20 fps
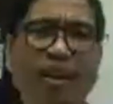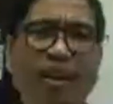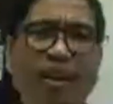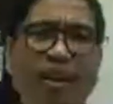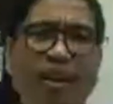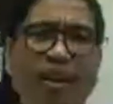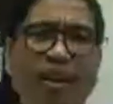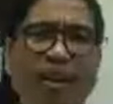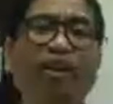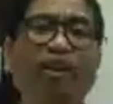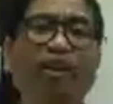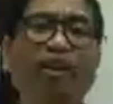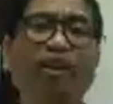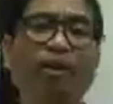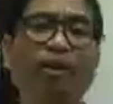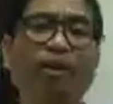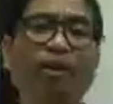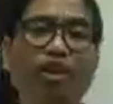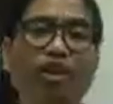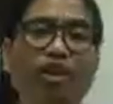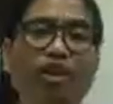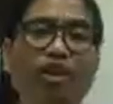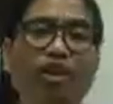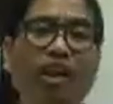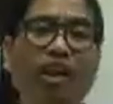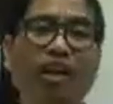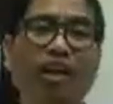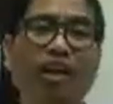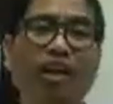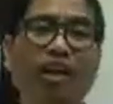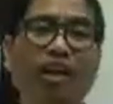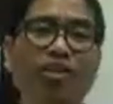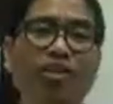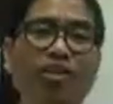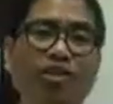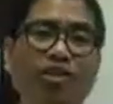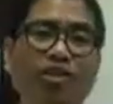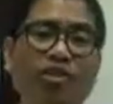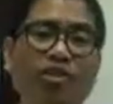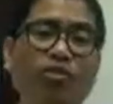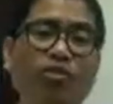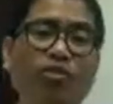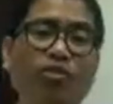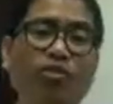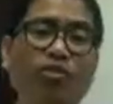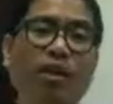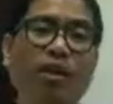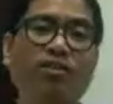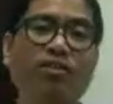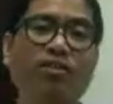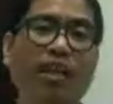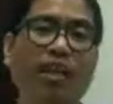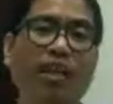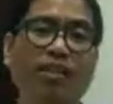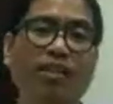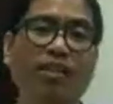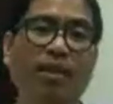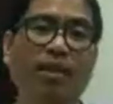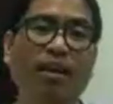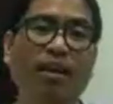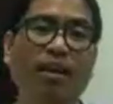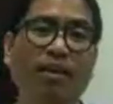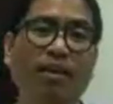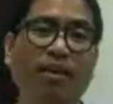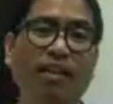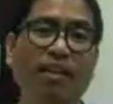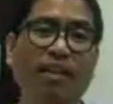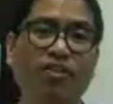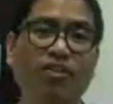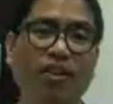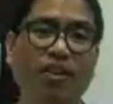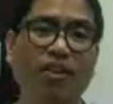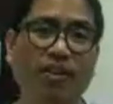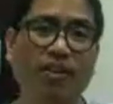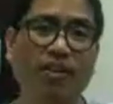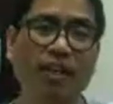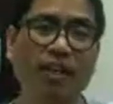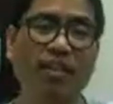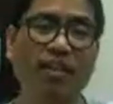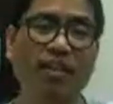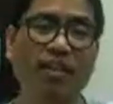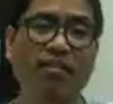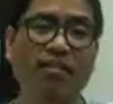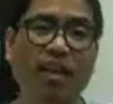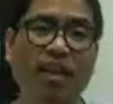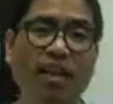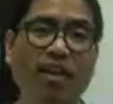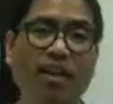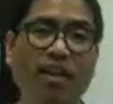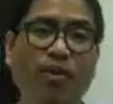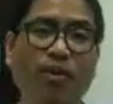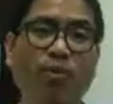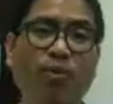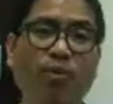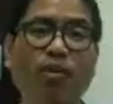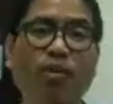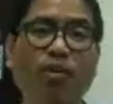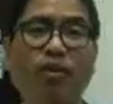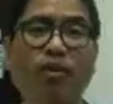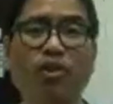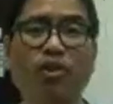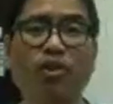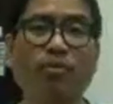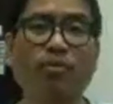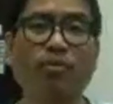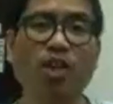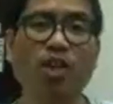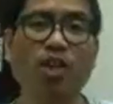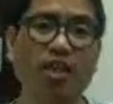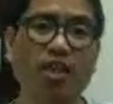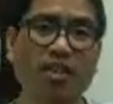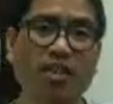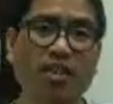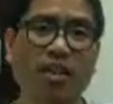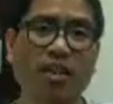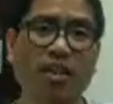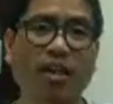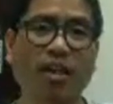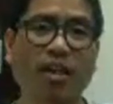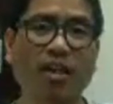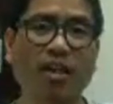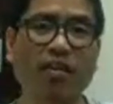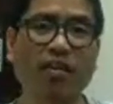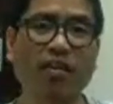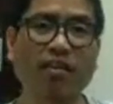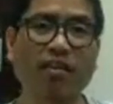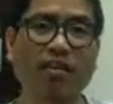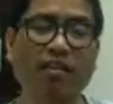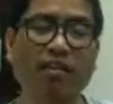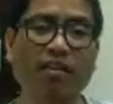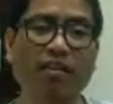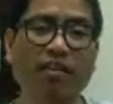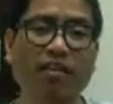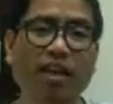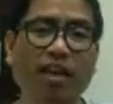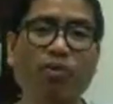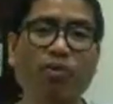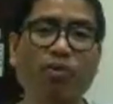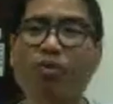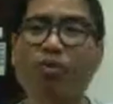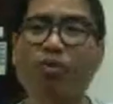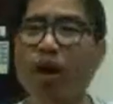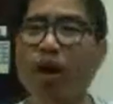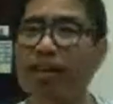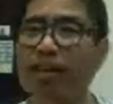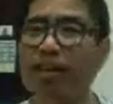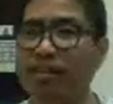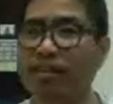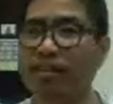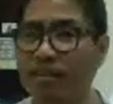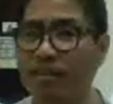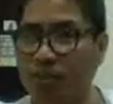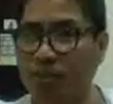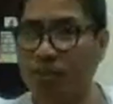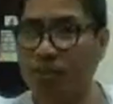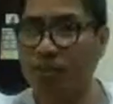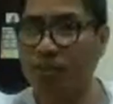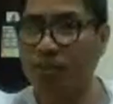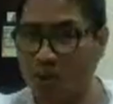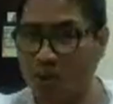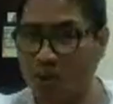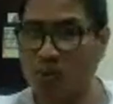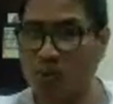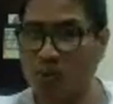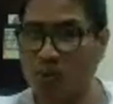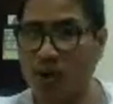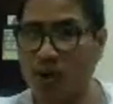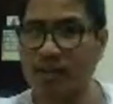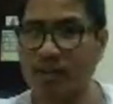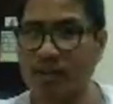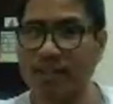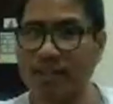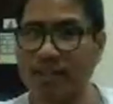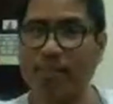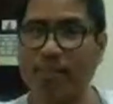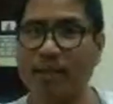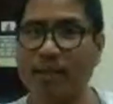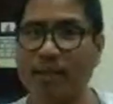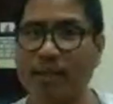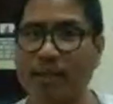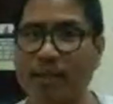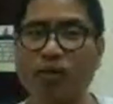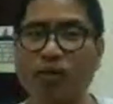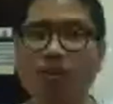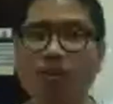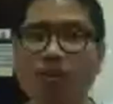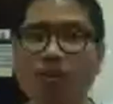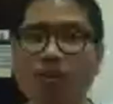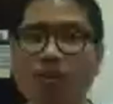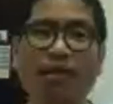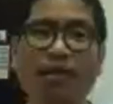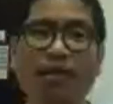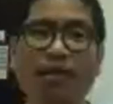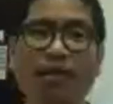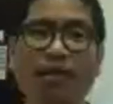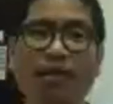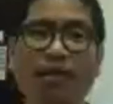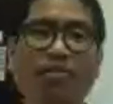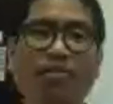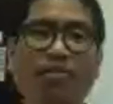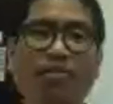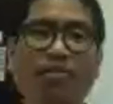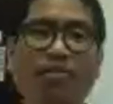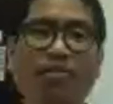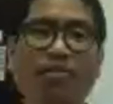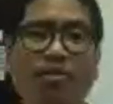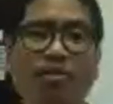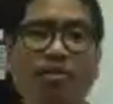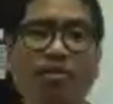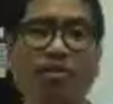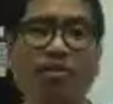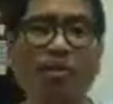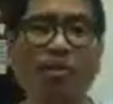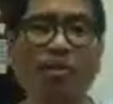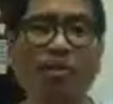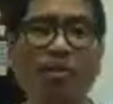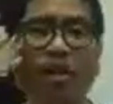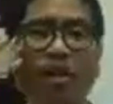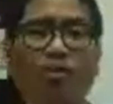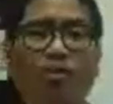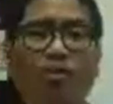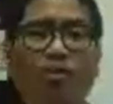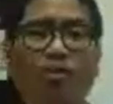Okay, the pharmaceutical industry also being studied by chemical engineering. Okay, you know one of our subjects okay one you know one topic for the chemical process and industries